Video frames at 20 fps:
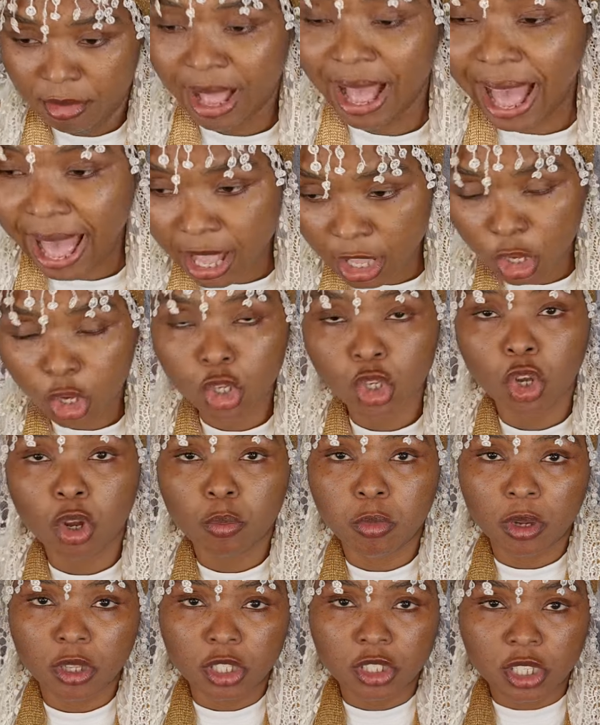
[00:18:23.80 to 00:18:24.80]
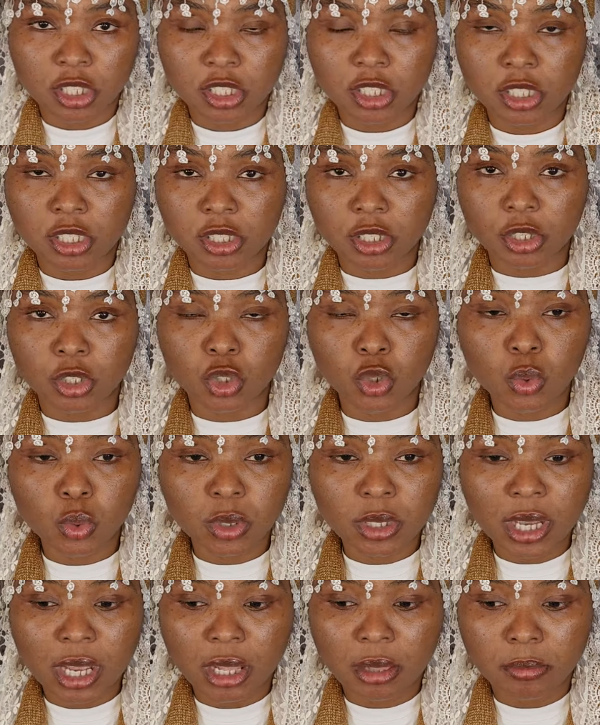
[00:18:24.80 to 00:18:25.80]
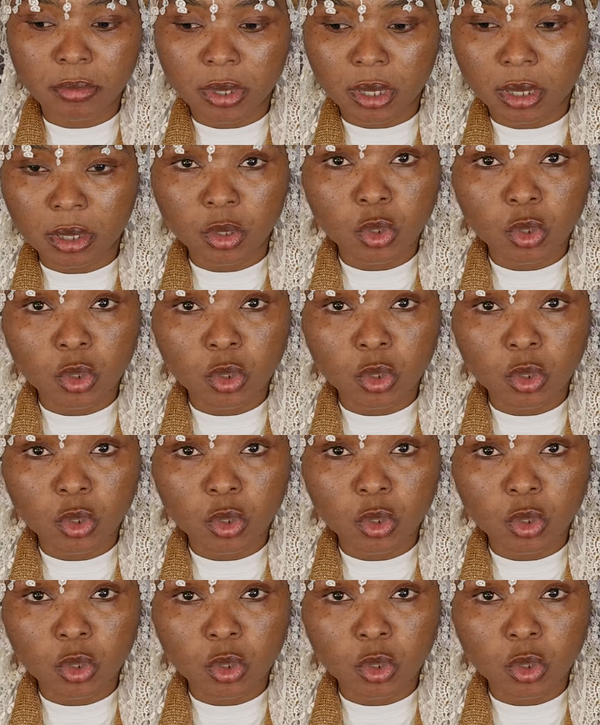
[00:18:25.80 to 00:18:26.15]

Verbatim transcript: I don't know, brothers and sisters. You tell me.